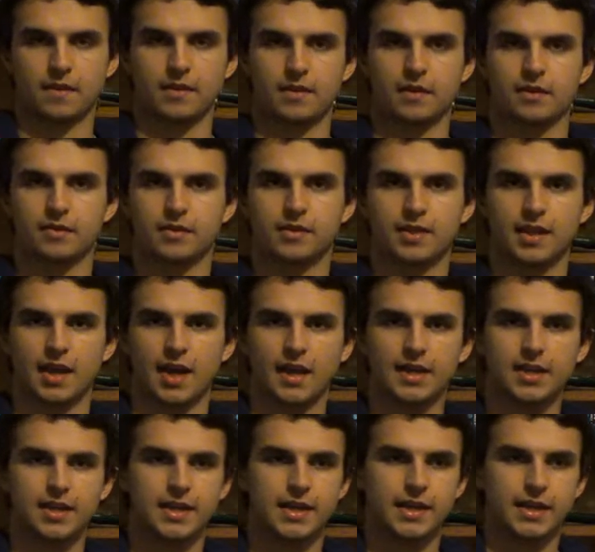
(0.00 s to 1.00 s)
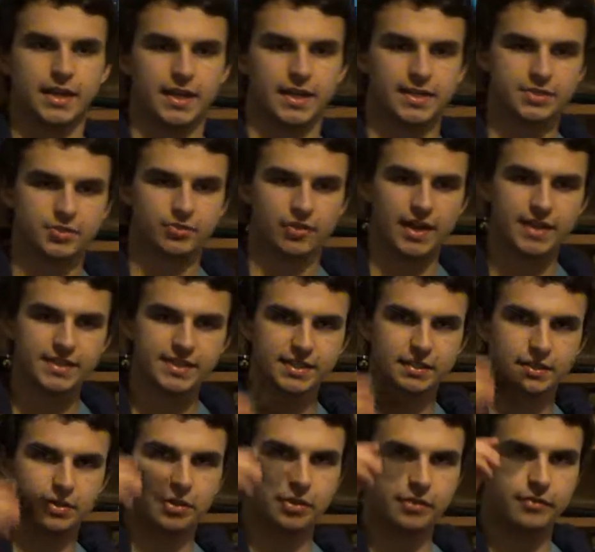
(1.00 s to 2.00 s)
Okay, it's creating
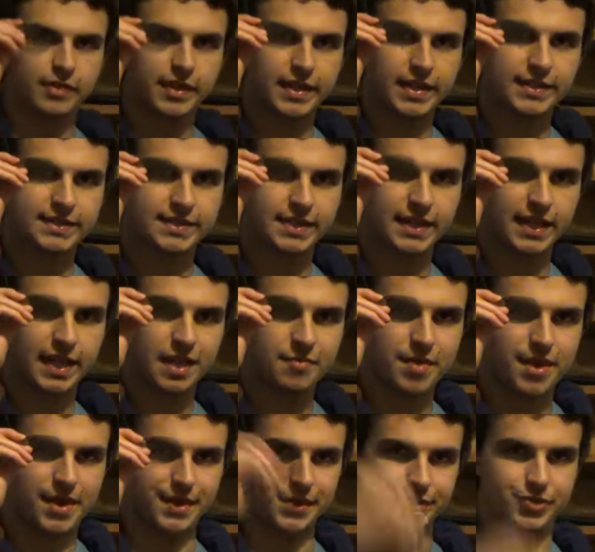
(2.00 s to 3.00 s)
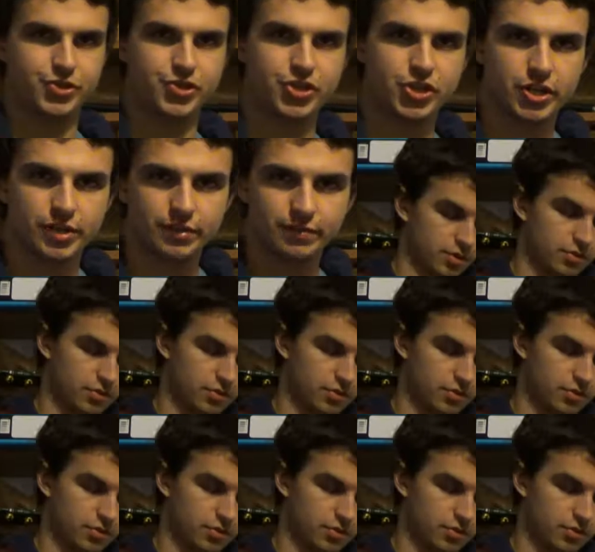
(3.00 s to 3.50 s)
a 3D image.